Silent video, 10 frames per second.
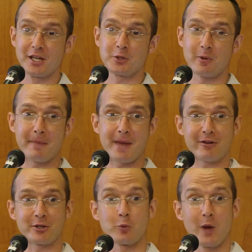So my
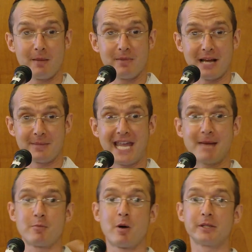background is web, and I
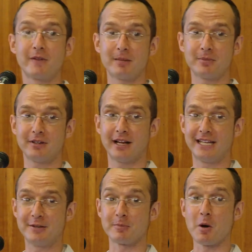became a mobile developer. And
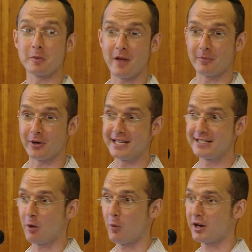he's a mobile developer, and he's
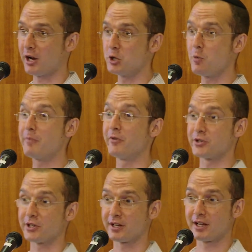now working on a new web
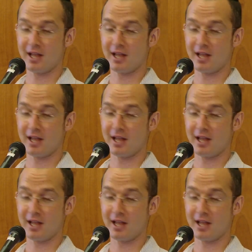version.